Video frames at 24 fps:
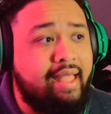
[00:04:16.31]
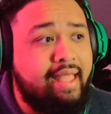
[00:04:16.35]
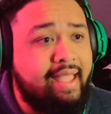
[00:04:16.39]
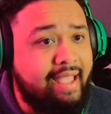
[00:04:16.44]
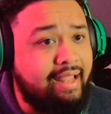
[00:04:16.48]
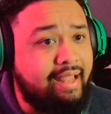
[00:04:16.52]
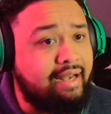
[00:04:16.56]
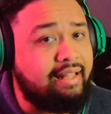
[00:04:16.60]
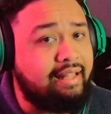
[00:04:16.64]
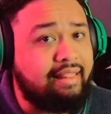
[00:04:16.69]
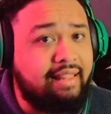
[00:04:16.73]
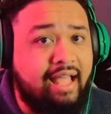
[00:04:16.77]

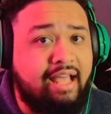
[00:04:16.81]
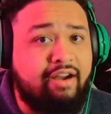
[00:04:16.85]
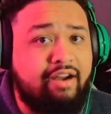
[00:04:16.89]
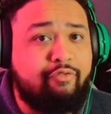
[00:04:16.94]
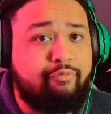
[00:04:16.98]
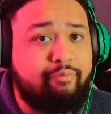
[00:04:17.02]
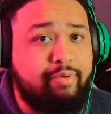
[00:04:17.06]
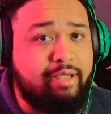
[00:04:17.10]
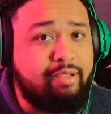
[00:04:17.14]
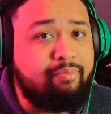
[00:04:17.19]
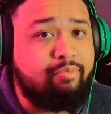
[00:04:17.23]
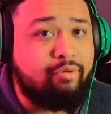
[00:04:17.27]
and a lot of
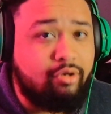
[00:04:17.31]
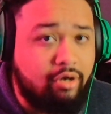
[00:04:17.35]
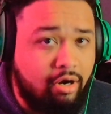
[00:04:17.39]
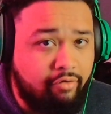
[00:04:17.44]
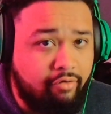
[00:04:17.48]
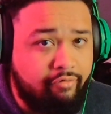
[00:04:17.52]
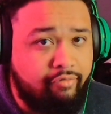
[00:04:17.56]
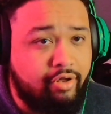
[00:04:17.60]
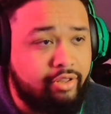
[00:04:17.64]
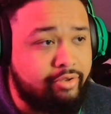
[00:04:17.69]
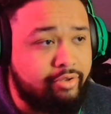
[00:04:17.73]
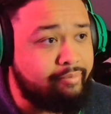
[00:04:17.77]
people go
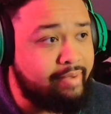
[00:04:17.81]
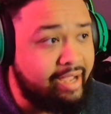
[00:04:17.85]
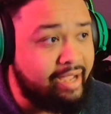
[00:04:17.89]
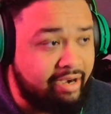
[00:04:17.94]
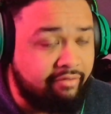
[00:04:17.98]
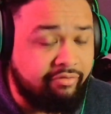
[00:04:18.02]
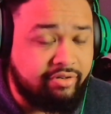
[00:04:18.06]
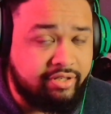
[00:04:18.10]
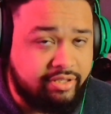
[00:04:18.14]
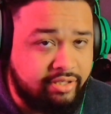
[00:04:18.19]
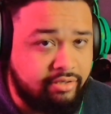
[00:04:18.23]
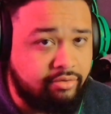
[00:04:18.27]
for them every single